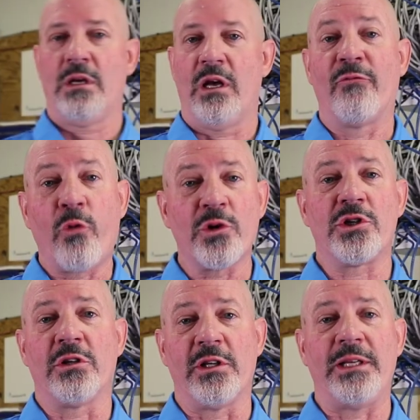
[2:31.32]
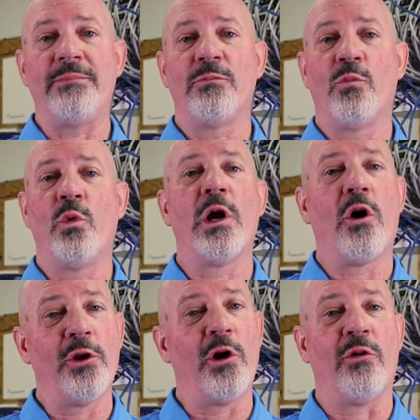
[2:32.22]
Unfortunately, we
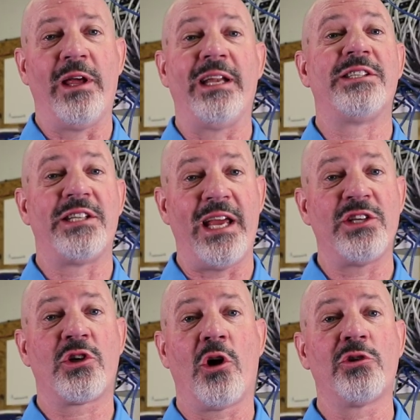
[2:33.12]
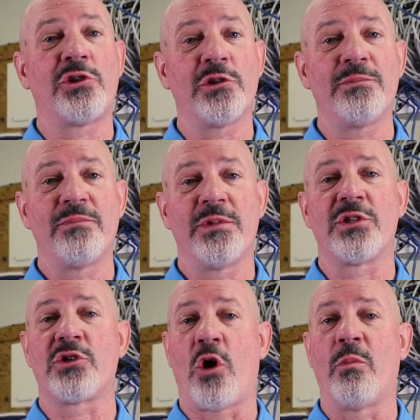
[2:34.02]
all know that in today's culture,
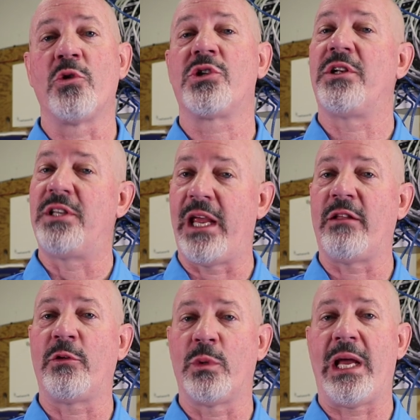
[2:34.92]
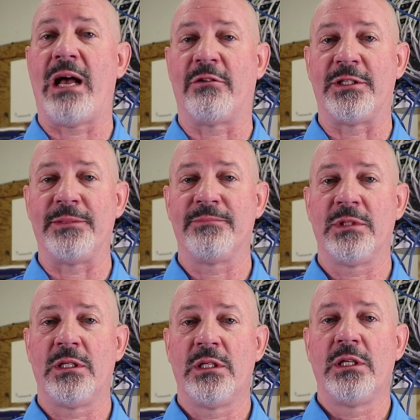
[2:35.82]
this is almost a daily reality.
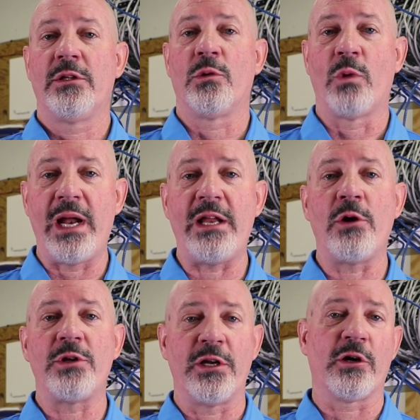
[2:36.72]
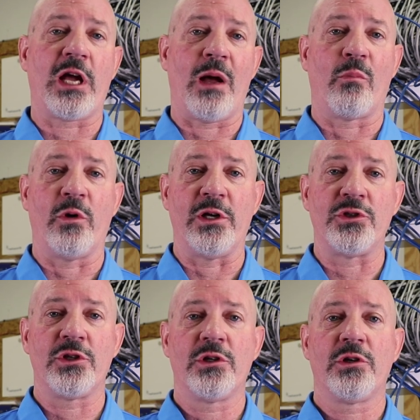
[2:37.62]
The Radio-To-Intercom
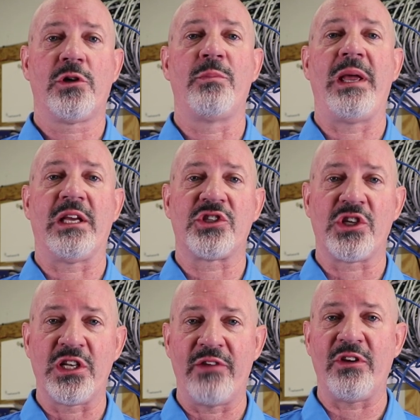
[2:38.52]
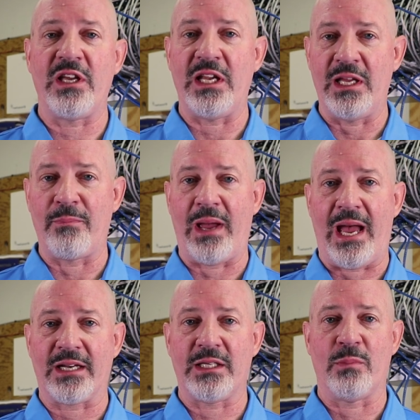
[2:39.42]
Bridge could make a significant
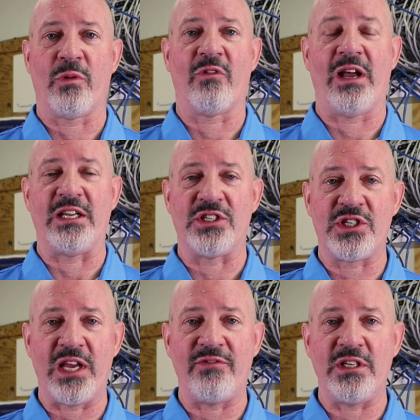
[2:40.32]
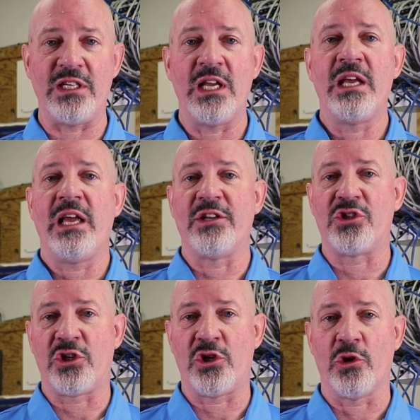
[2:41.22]
impact in providing safety and
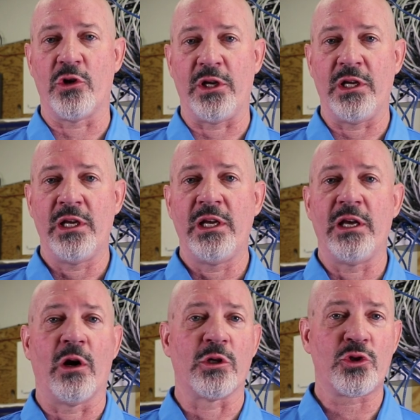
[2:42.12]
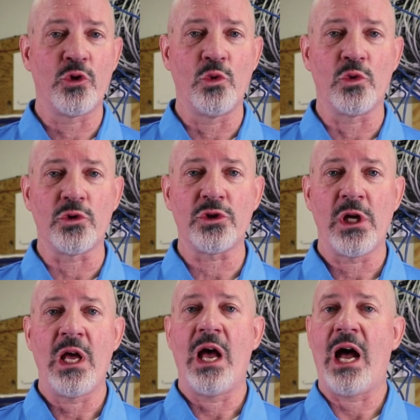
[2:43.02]
security in our schools,
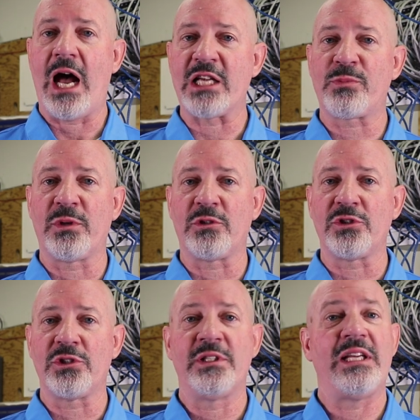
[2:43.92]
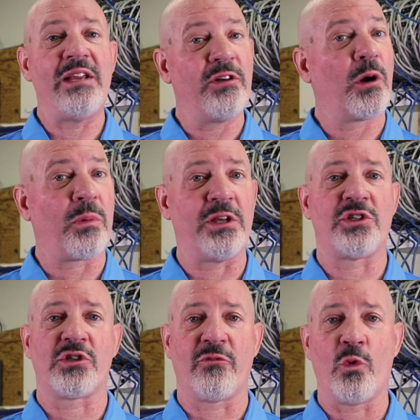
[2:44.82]
hospitals, even our places of